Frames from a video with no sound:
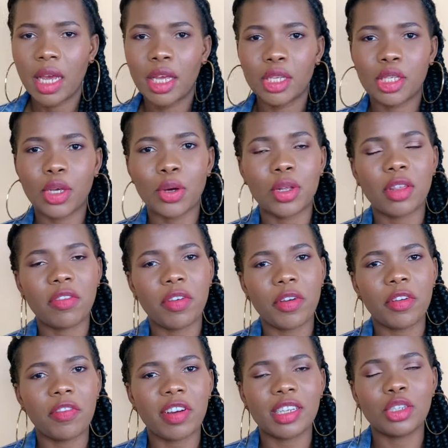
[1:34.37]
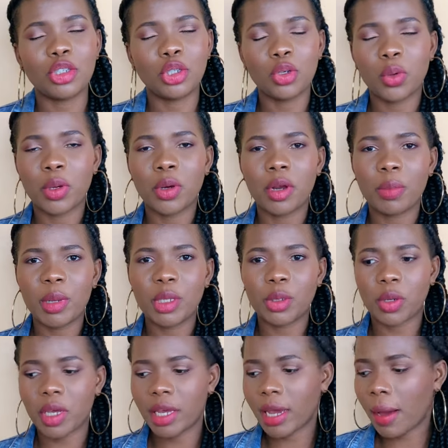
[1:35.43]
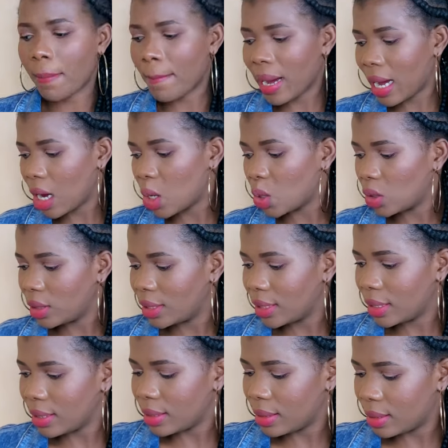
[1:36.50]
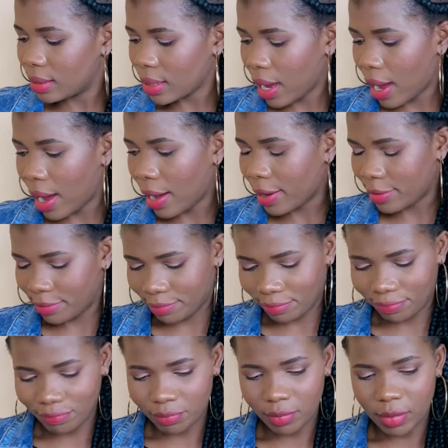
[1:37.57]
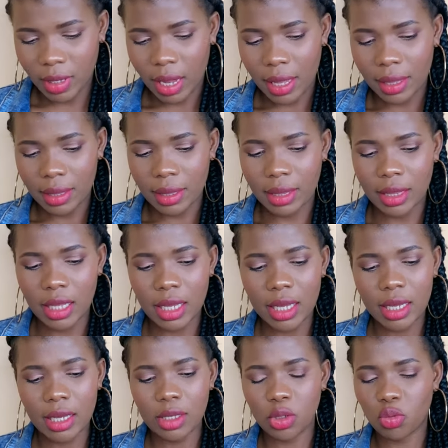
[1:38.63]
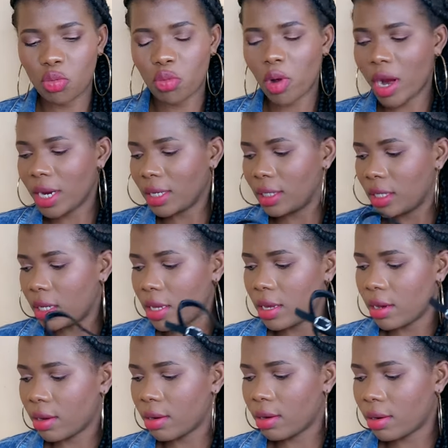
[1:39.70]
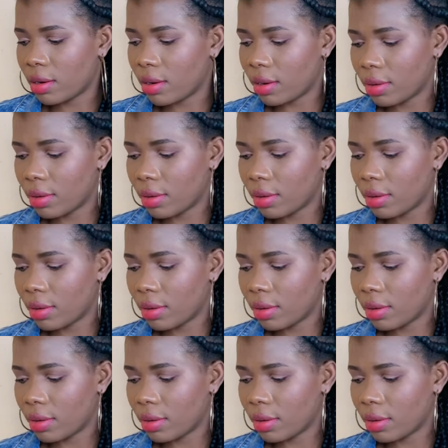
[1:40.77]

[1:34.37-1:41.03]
So the very first shoe we're going to be talking about is this right here.